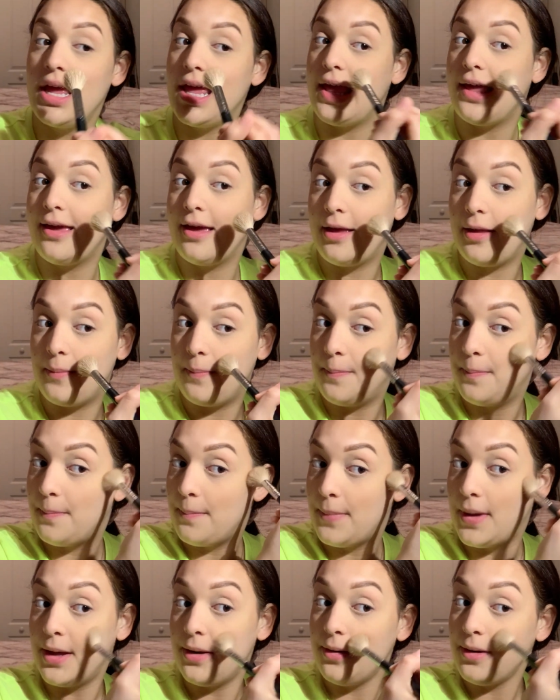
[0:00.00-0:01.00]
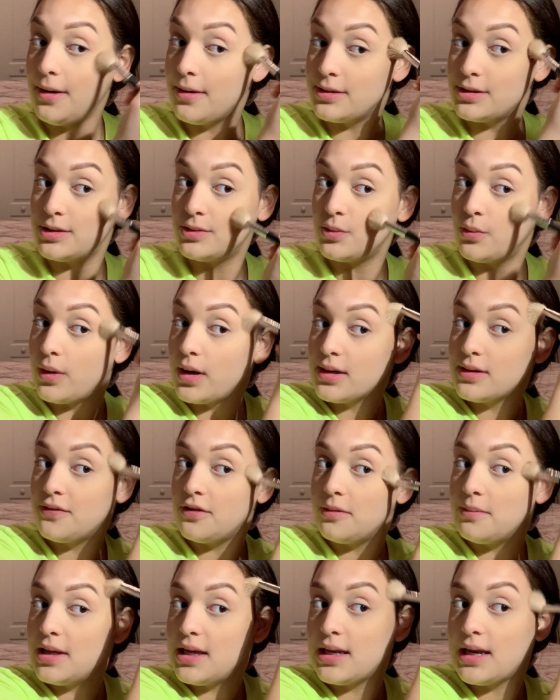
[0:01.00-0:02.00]
and I don't know, it just worked for
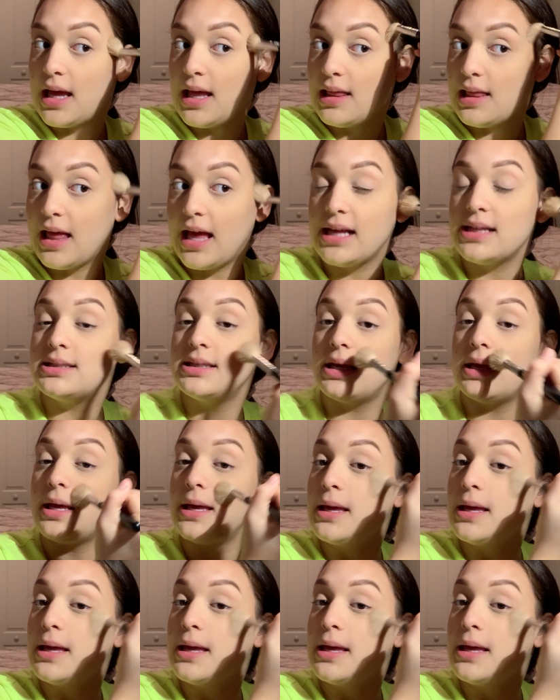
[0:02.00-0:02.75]
me and I liked it.